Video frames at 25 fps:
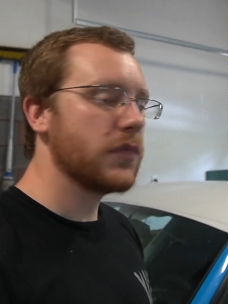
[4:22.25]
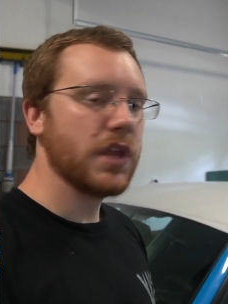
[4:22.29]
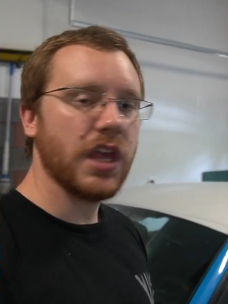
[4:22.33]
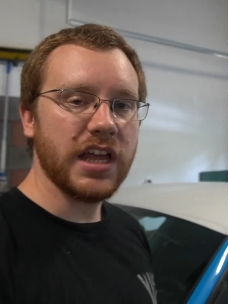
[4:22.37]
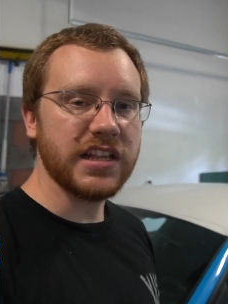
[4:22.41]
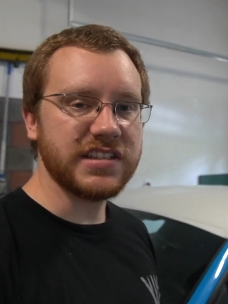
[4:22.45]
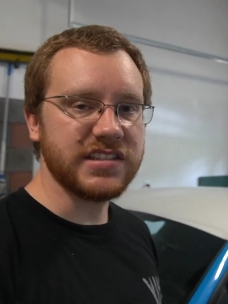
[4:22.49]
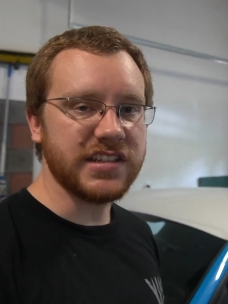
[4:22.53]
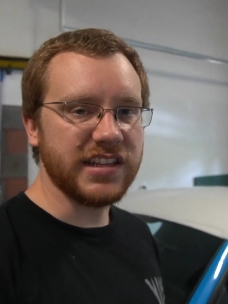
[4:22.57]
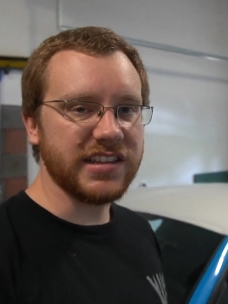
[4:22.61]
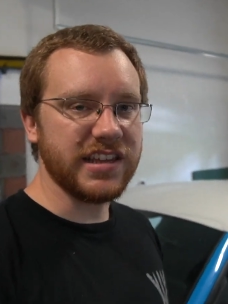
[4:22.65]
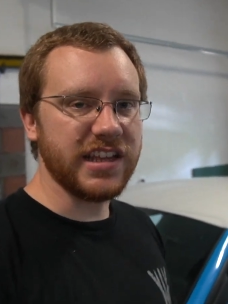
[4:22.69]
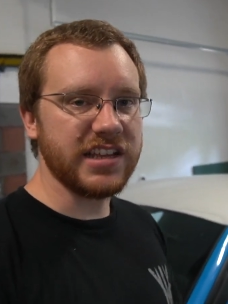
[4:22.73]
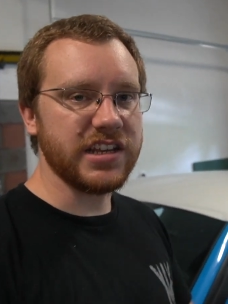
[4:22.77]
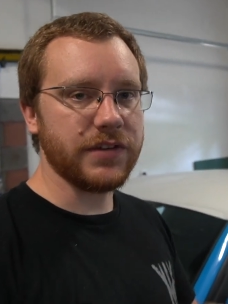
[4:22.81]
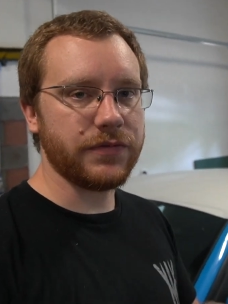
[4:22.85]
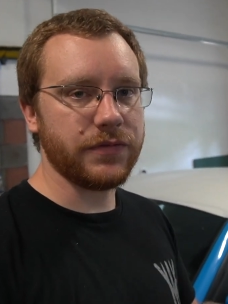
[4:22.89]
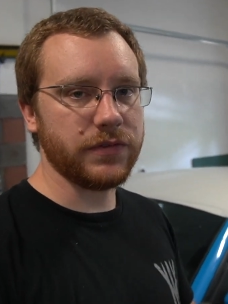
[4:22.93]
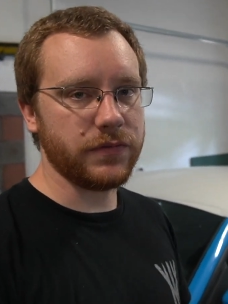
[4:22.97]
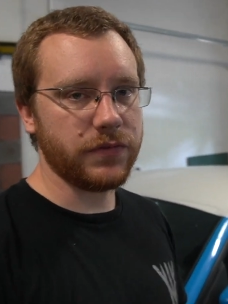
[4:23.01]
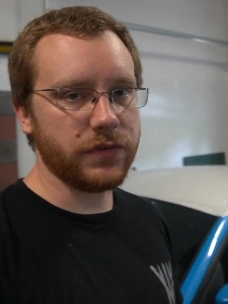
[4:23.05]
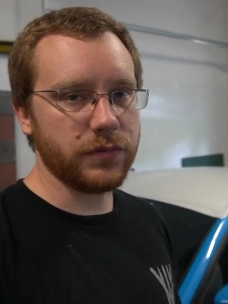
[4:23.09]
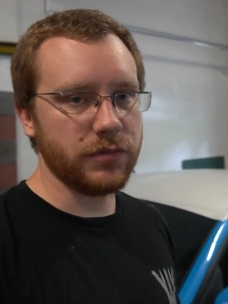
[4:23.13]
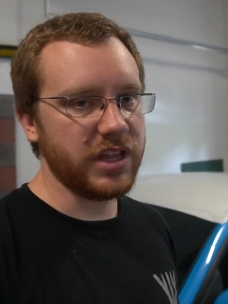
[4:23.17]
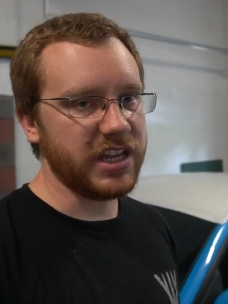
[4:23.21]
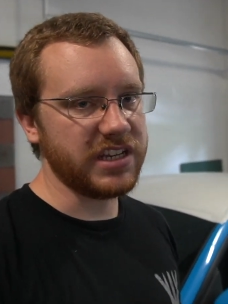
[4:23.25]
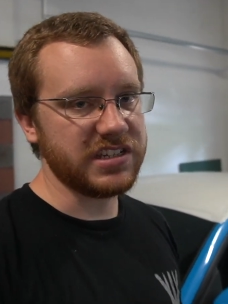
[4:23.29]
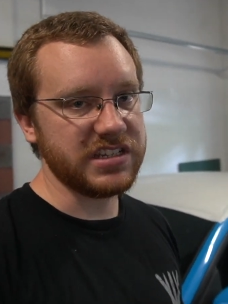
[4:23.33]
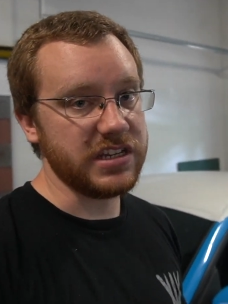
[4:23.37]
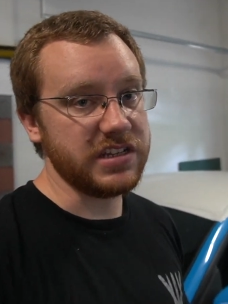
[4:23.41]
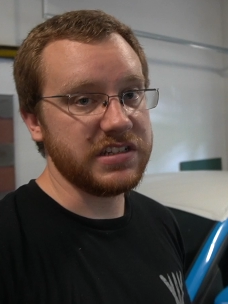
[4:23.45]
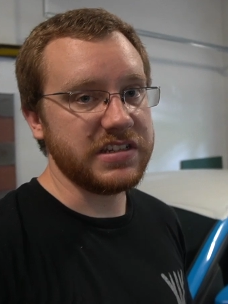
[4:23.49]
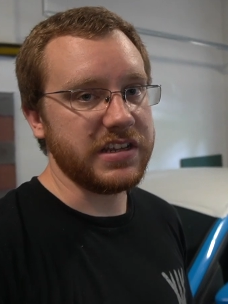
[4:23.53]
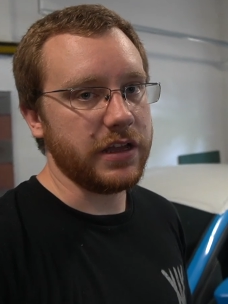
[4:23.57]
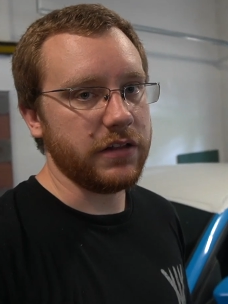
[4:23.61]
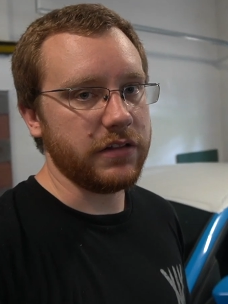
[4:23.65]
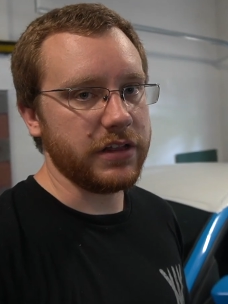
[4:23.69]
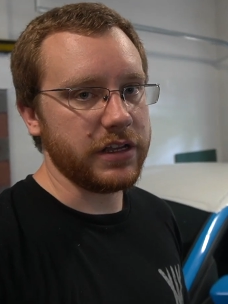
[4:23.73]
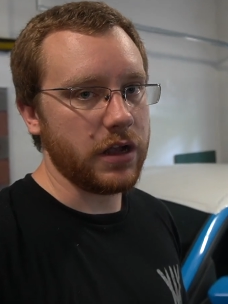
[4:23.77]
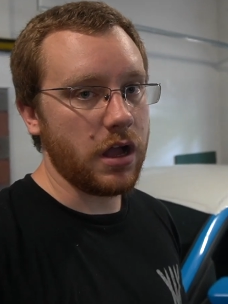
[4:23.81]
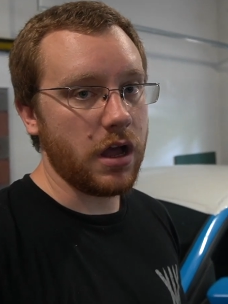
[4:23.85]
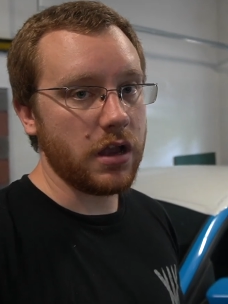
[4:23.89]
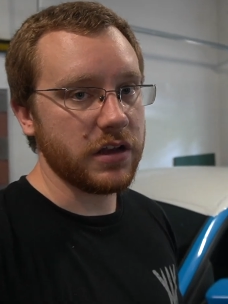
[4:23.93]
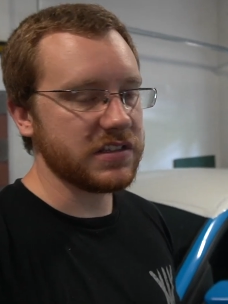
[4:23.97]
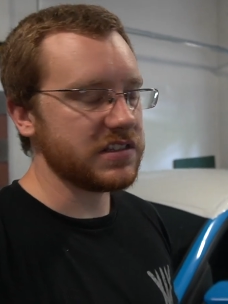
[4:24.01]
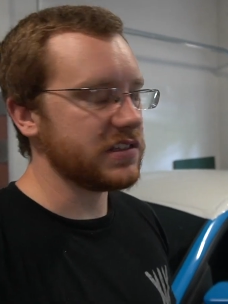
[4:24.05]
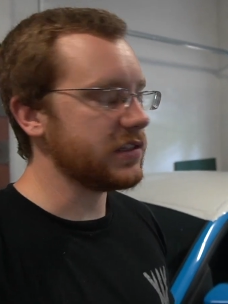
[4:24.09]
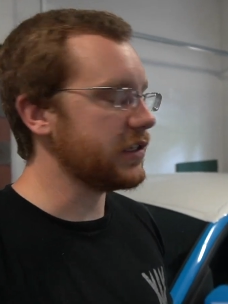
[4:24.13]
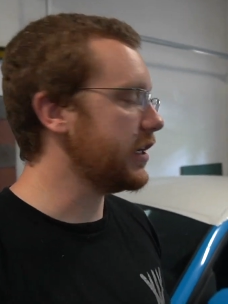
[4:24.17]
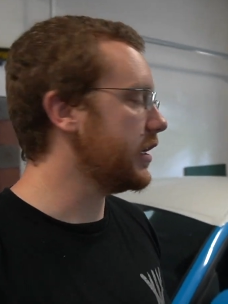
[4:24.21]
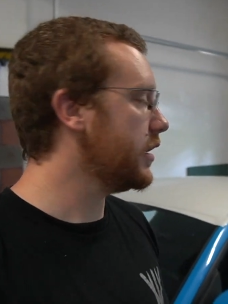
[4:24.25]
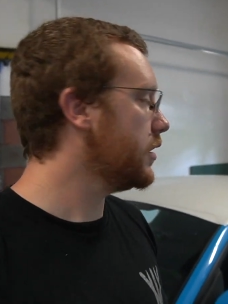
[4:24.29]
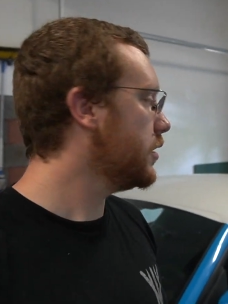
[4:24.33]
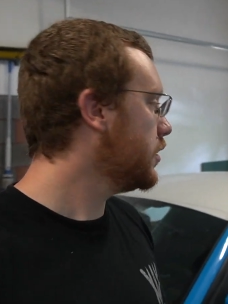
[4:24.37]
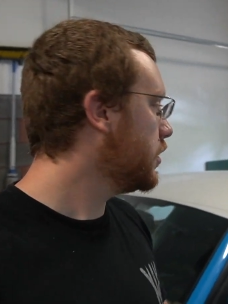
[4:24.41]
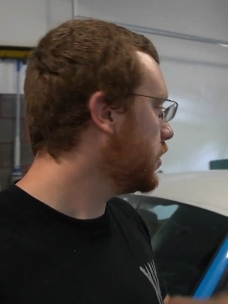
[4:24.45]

It's not that different from like detailing, honestly.